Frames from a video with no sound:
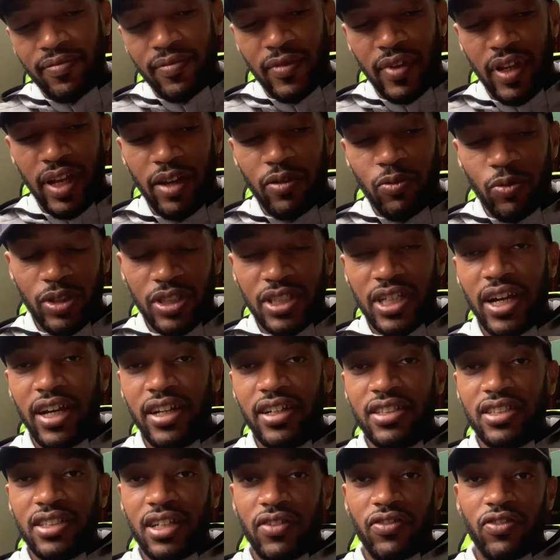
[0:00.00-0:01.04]
retain
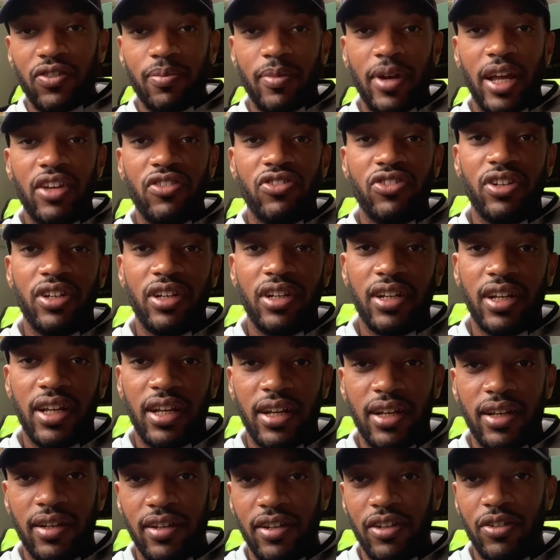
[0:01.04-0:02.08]
this information
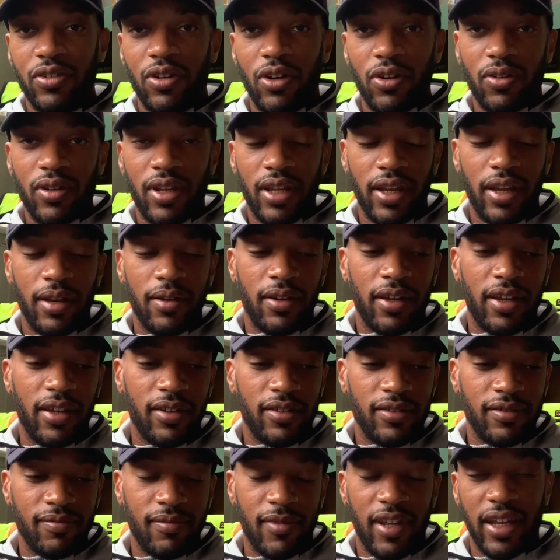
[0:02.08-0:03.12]
and
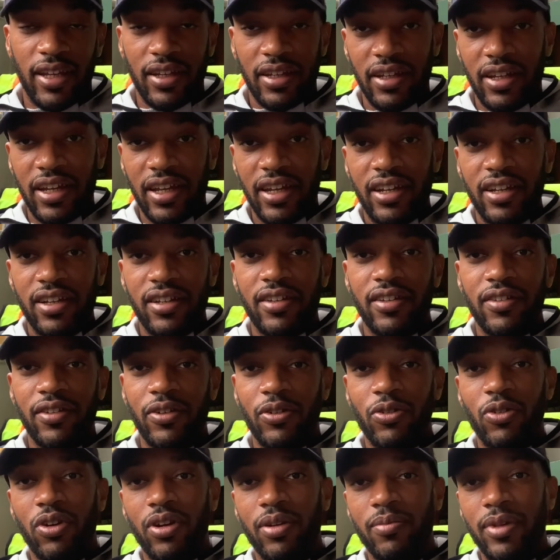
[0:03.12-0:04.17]
get it, they're
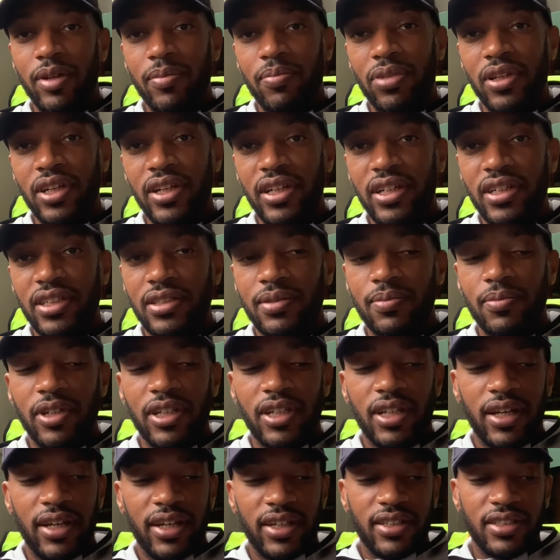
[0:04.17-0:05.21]
going to be pleased
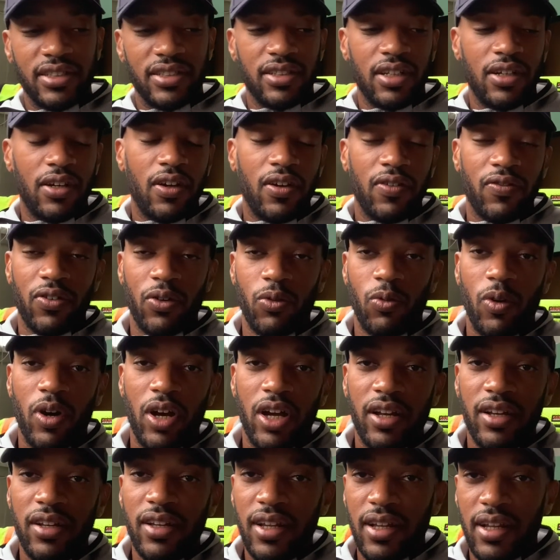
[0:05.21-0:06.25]
because, for
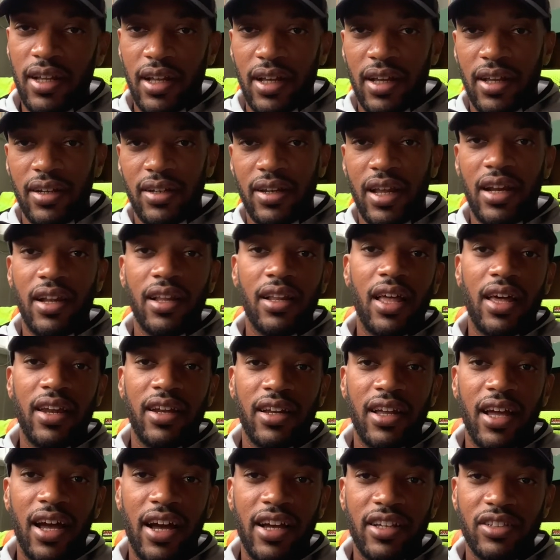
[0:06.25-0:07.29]
one, not a lot of
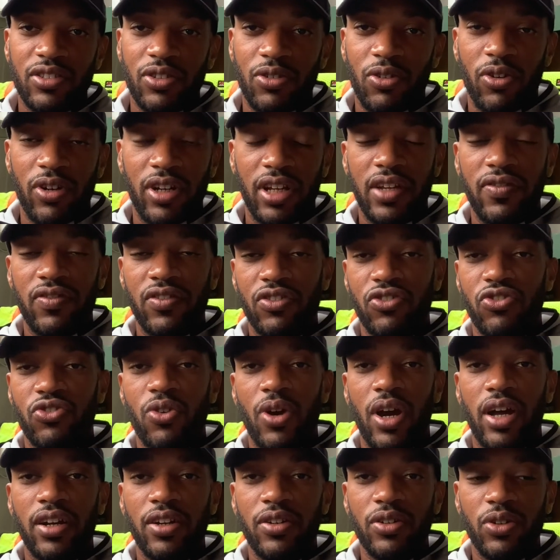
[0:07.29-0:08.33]
guys are going to even
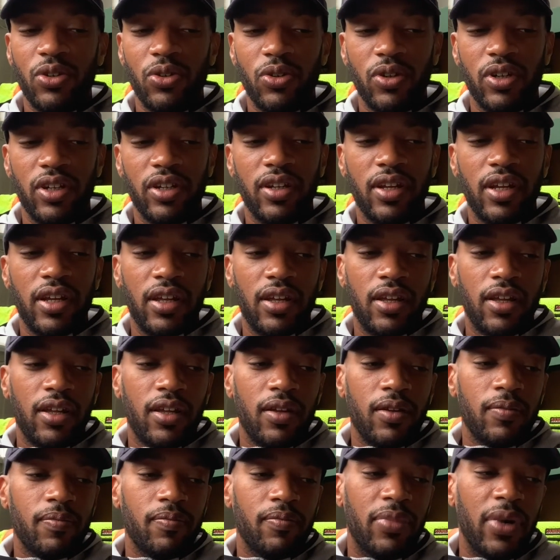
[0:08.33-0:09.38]
try to do it.
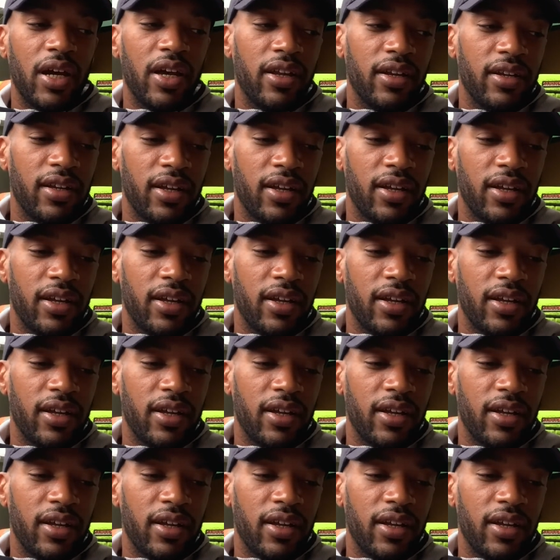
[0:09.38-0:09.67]
But